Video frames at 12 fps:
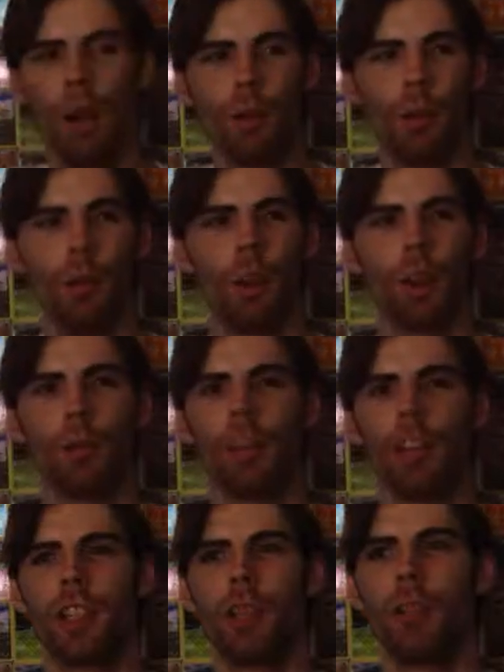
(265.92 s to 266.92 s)
We're running
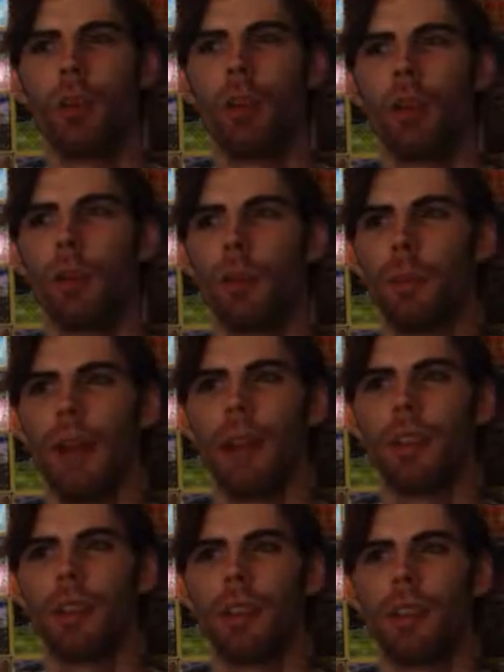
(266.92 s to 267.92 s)
Reshiram with
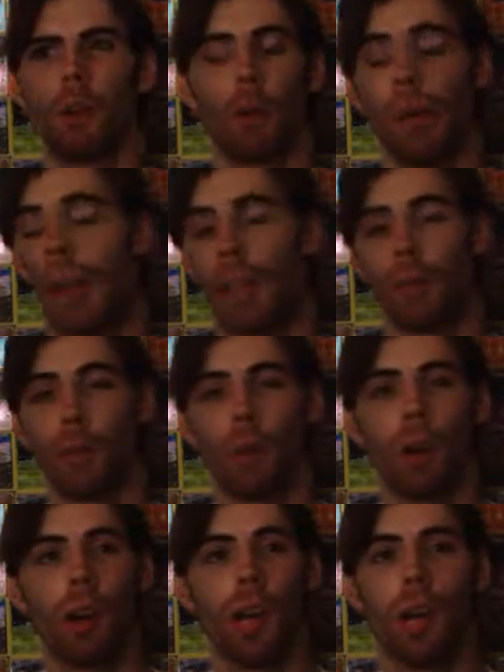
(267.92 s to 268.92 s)
Magnezone, or
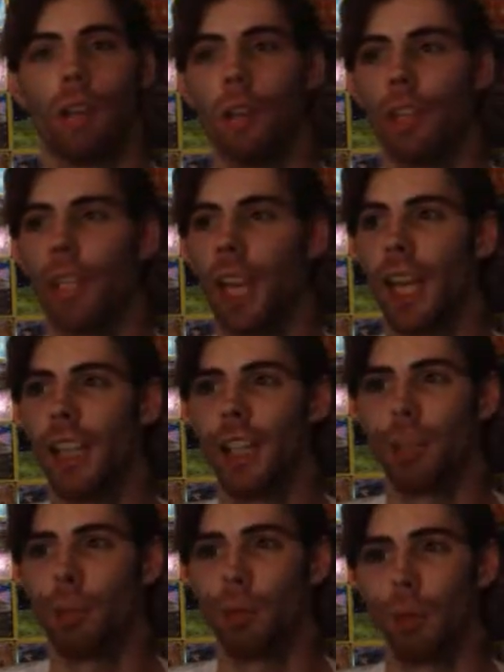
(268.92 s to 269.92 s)
Magnabor, however you look at it,
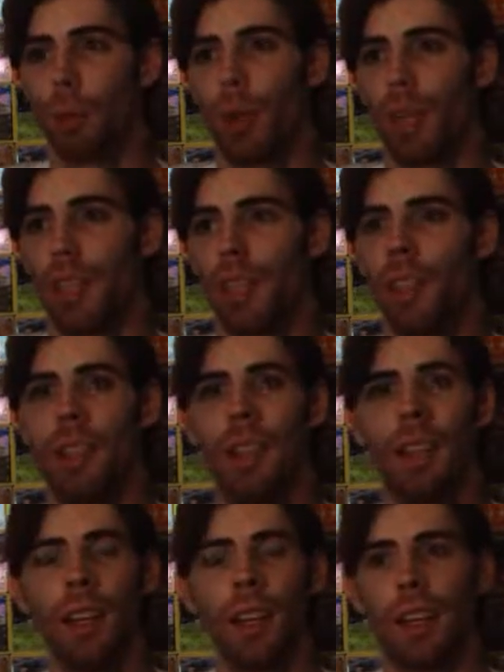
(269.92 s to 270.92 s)
just with Rayquaza
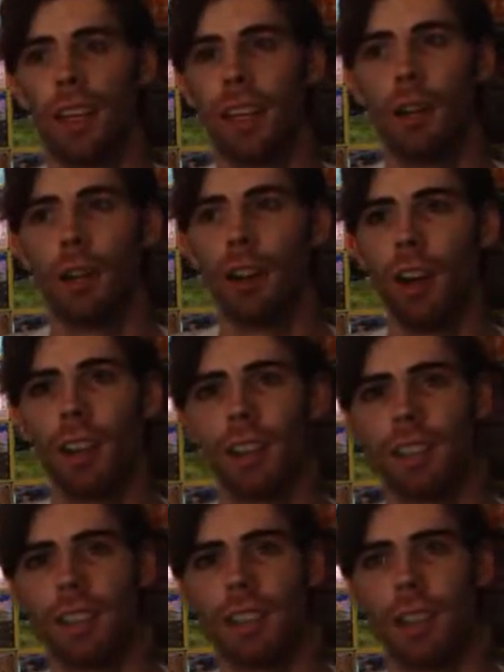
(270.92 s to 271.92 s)
and
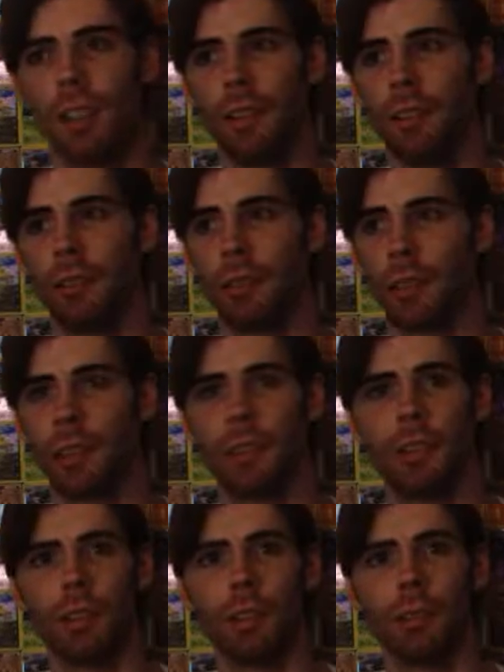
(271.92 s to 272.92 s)
Delphox instead of
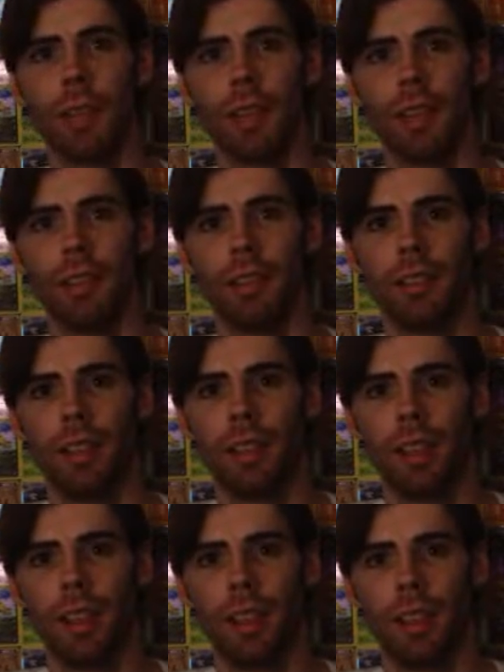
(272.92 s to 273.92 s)
Reshiram and
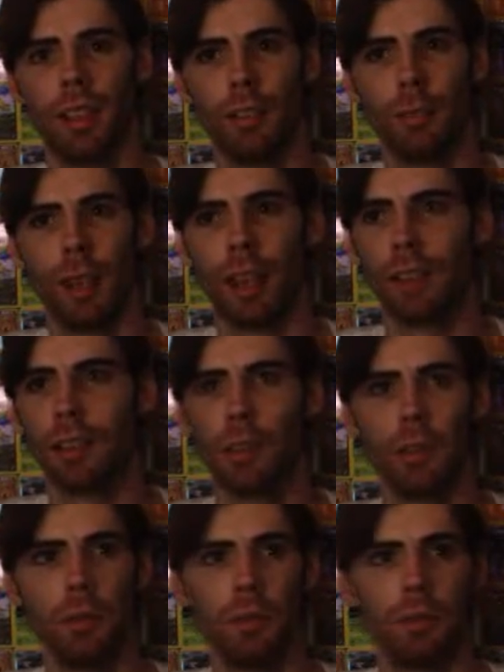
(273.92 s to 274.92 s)

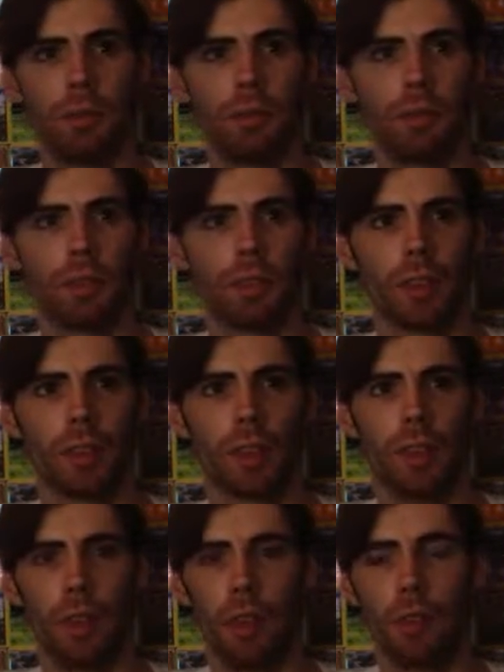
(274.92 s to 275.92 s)
Magnezone.
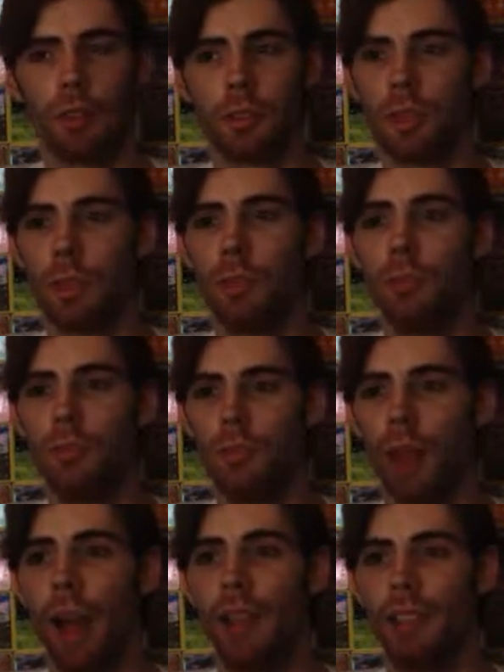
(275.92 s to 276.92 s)
And those are two
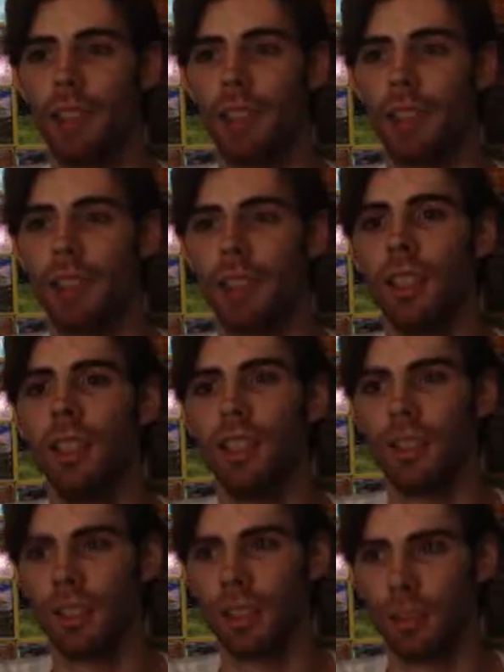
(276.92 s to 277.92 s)
heavily
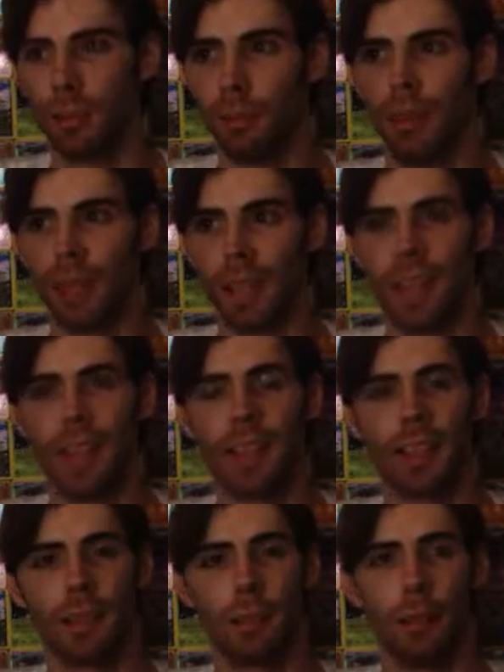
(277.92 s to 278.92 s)
played decks
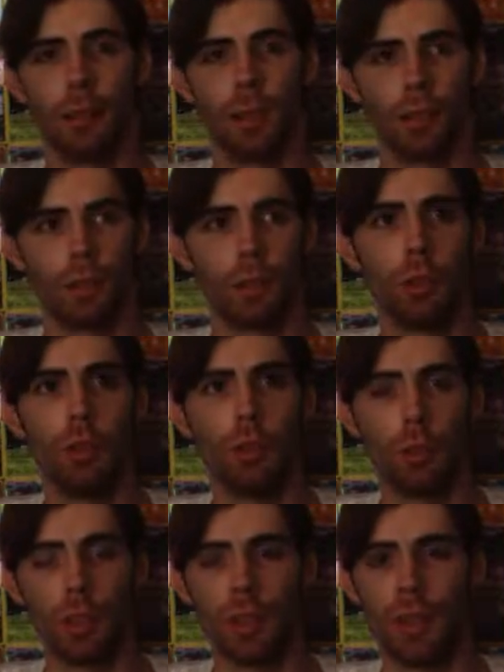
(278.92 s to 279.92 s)
at the moment. Those are two of the
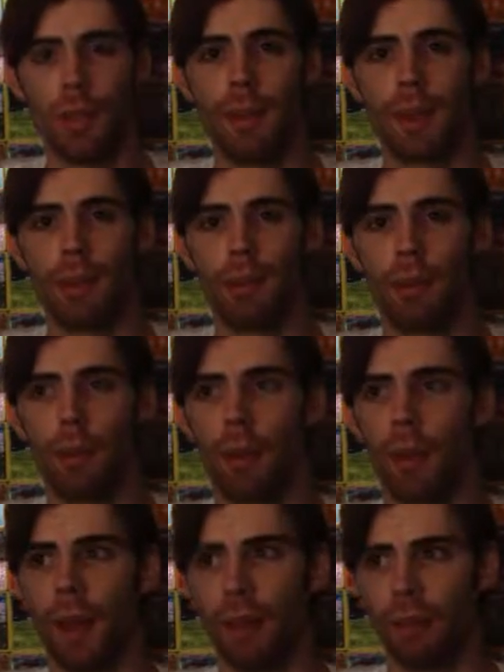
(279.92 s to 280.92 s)
most hyped decks of the
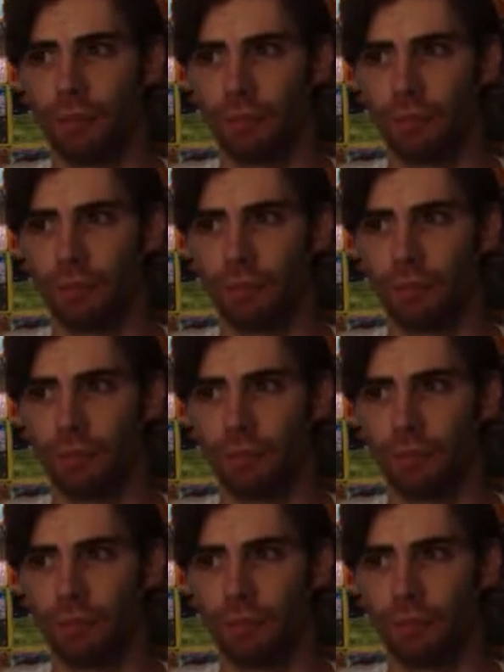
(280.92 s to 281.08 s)
format.